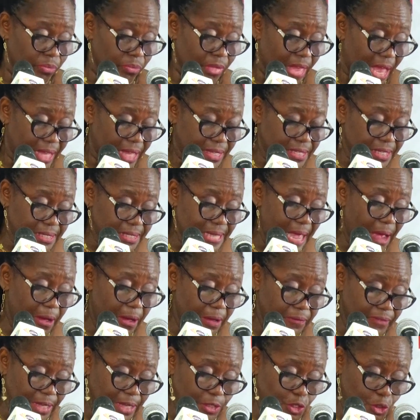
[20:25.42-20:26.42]
It is,
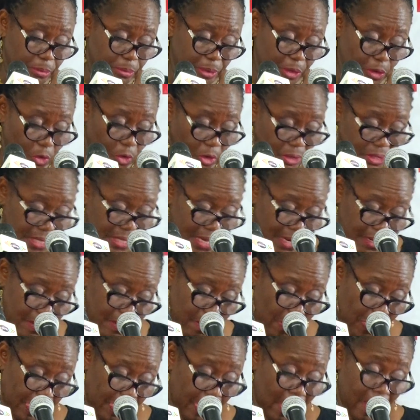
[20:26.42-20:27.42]
however, to be noted
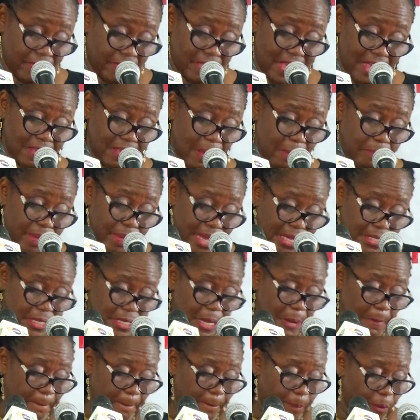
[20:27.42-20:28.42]
that the
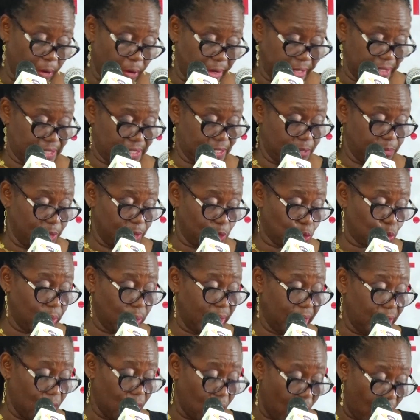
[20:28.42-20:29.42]
meeting point
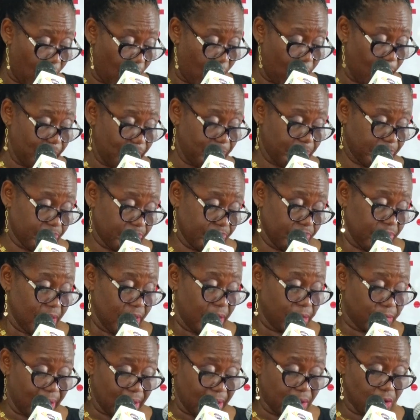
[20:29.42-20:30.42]
between law,
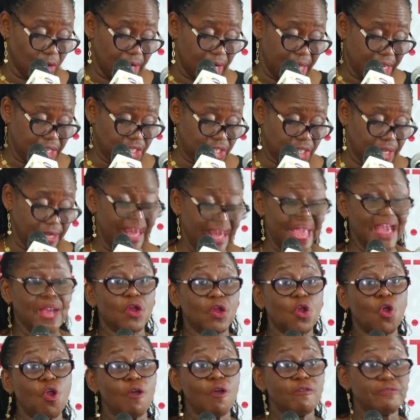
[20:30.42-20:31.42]
regulation,
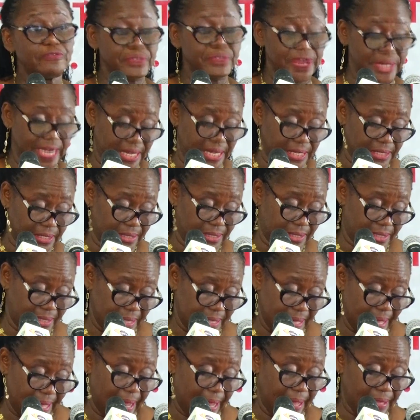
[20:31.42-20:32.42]
and confidence
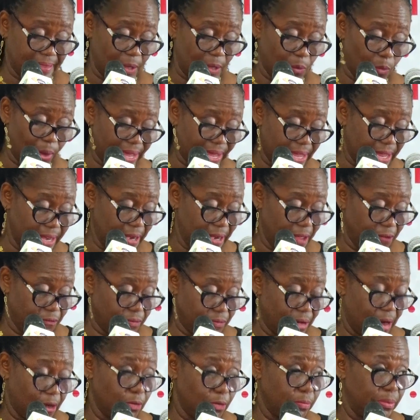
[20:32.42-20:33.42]
in the working
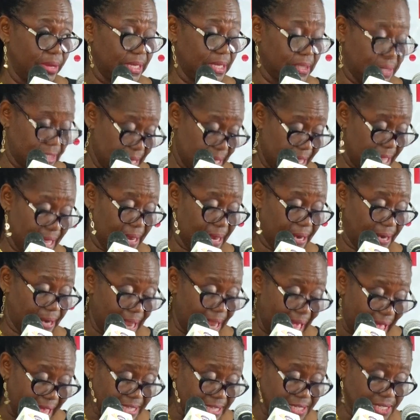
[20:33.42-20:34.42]
environment
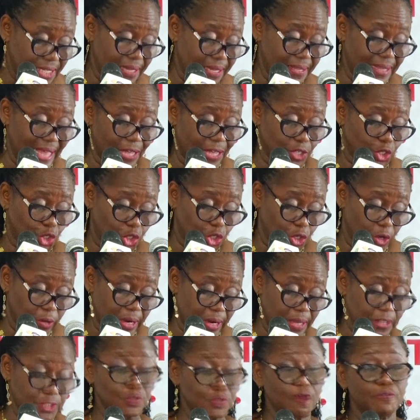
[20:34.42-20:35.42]
lies in the
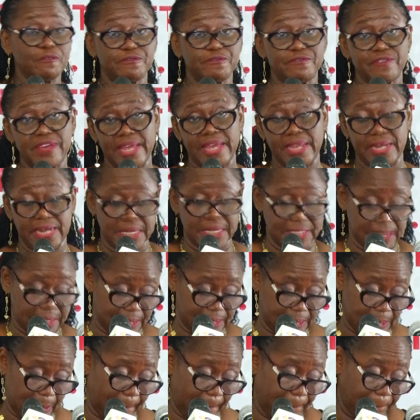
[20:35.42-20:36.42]
assurance of
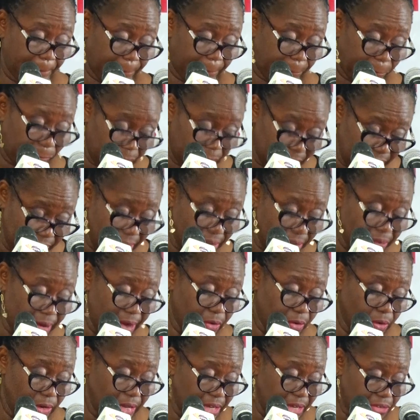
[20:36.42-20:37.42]
fairness in the
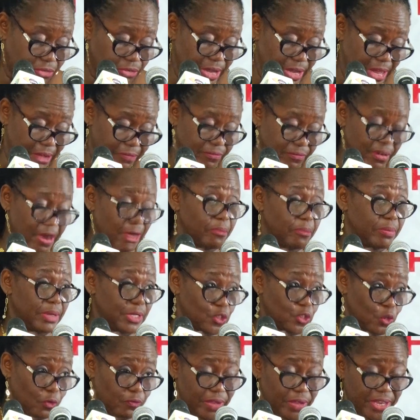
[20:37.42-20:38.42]
regulatory
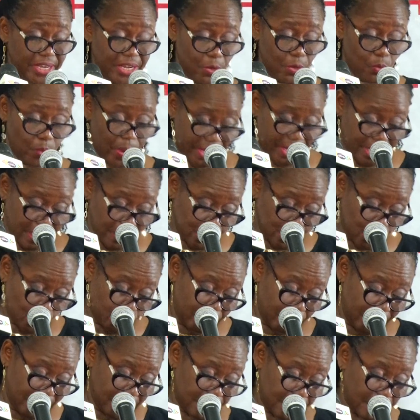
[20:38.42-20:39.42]
environment of any working
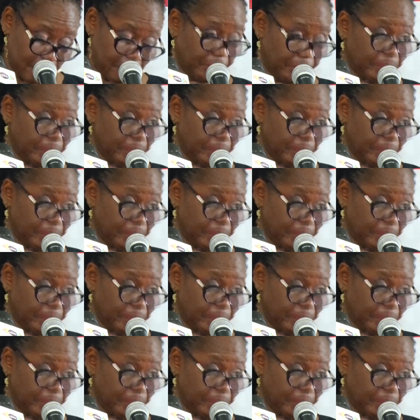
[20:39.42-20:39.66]
space.